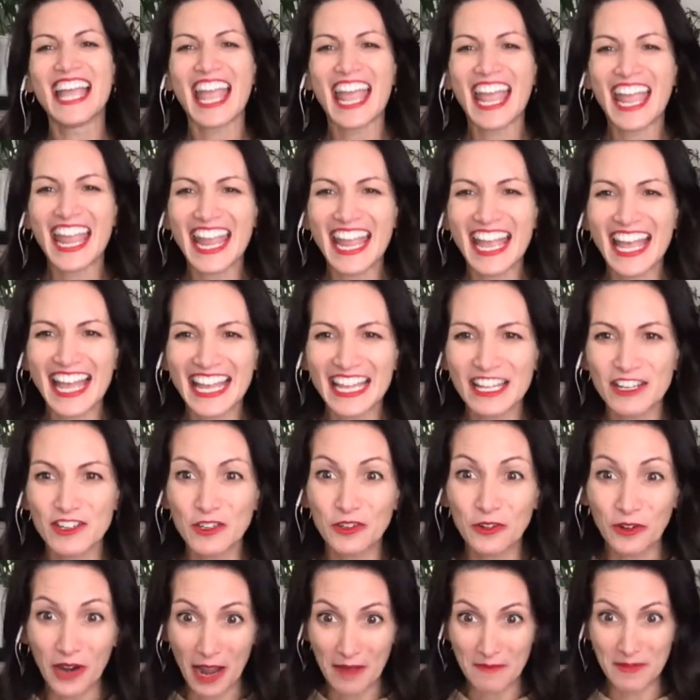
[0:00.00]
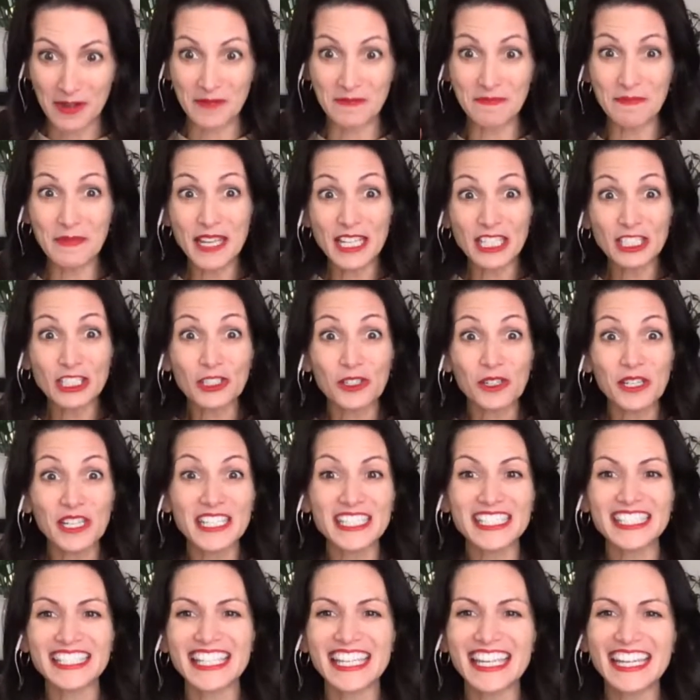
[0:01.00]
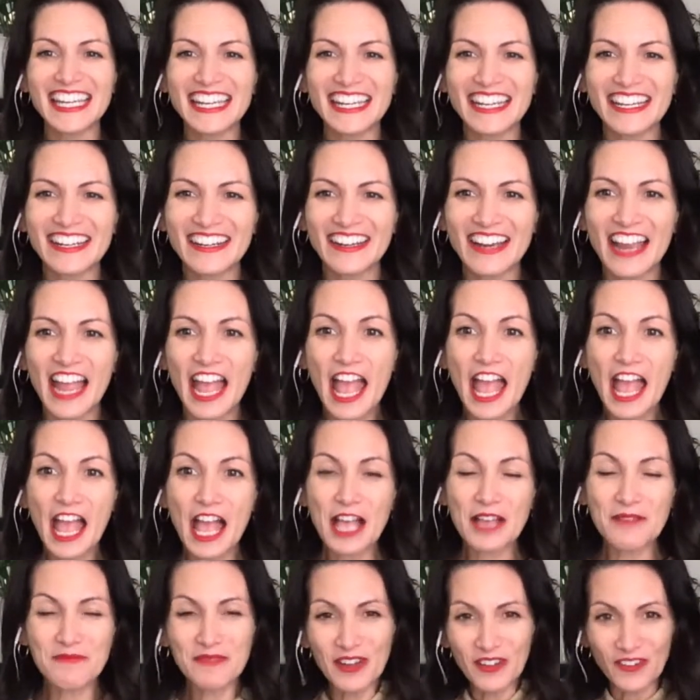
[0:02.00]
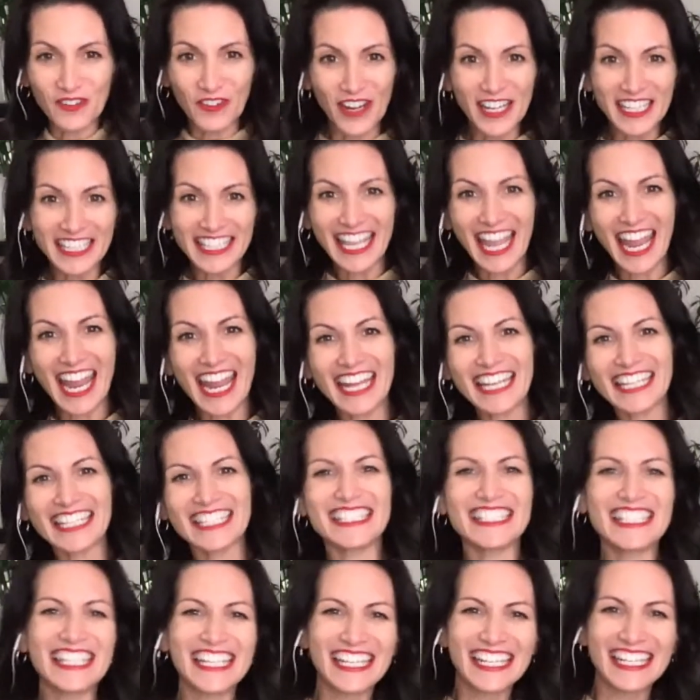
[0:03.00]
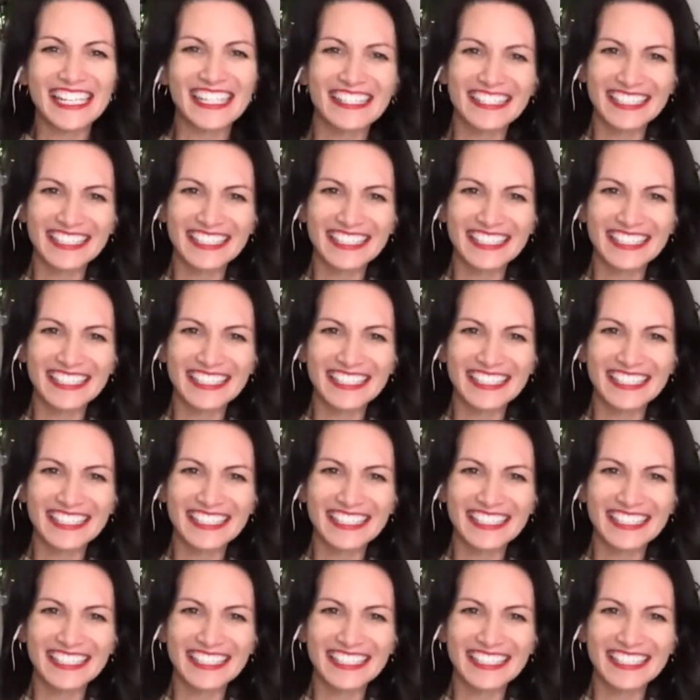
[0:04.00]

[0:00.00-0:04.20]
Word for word: And Grandma Mitri is here and my friend Kate is here.